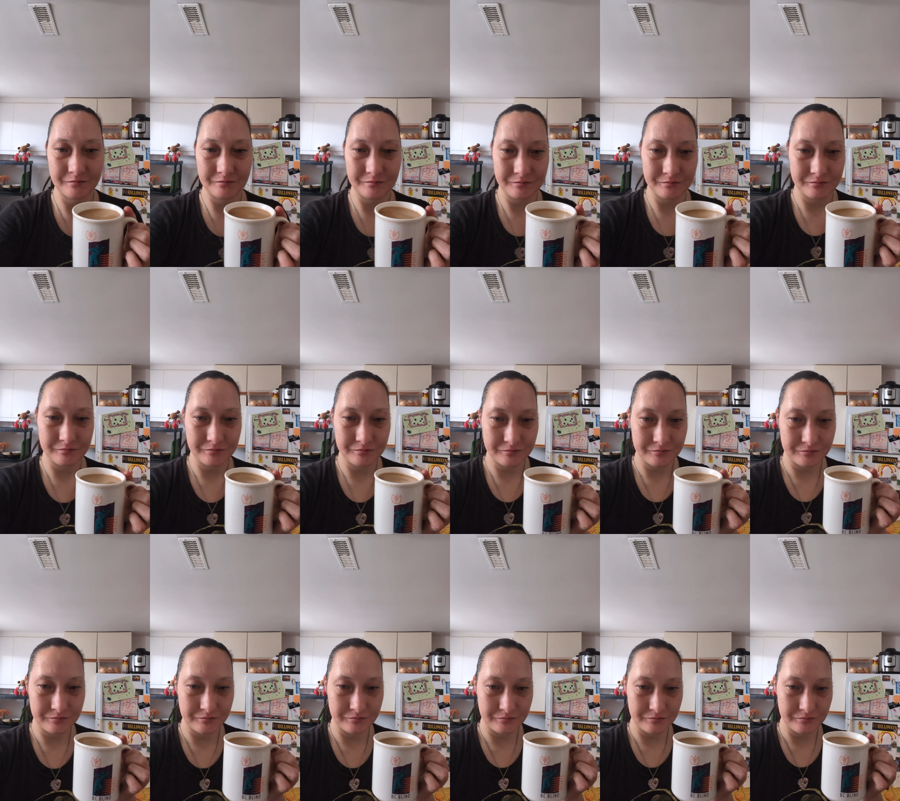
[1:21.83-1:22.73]

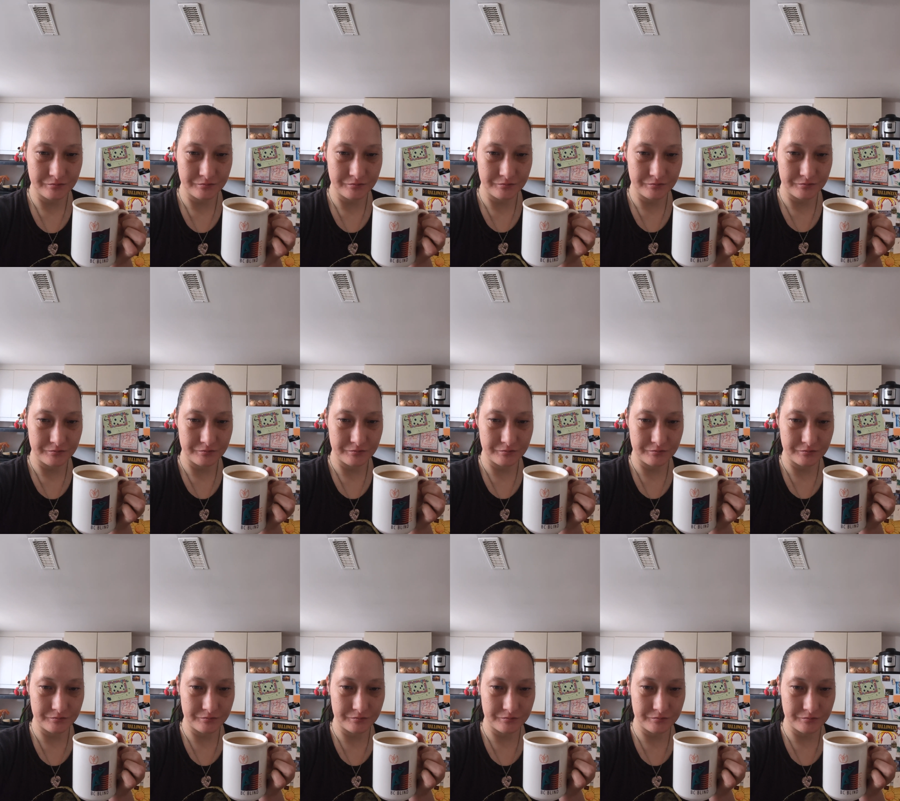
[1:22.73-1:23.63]

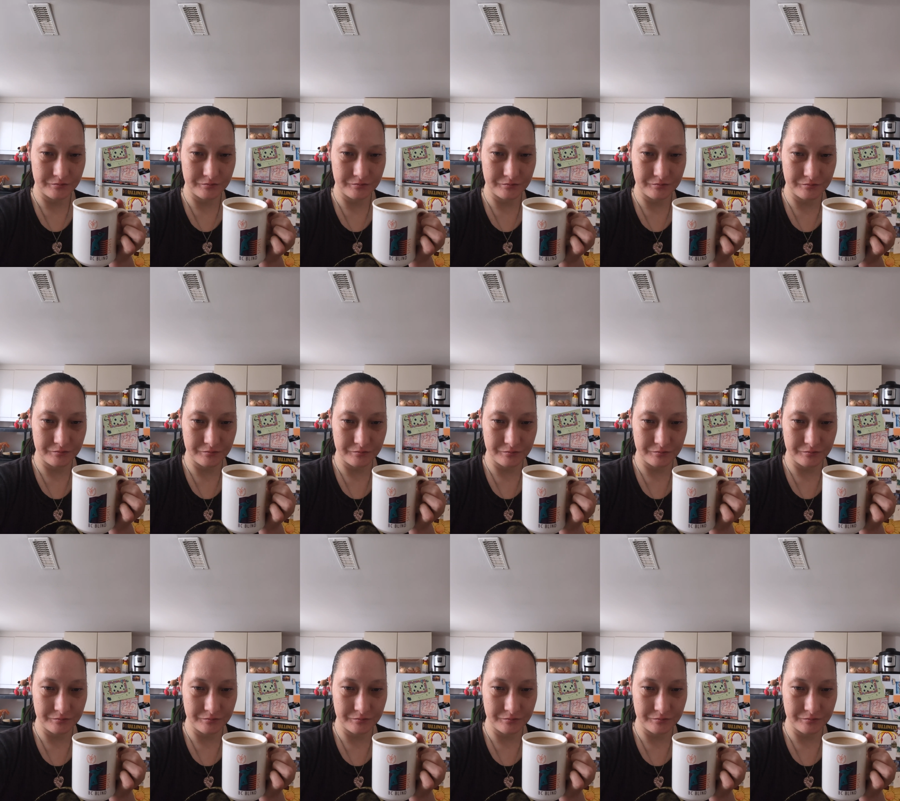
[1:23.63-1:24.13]
(no one is talking)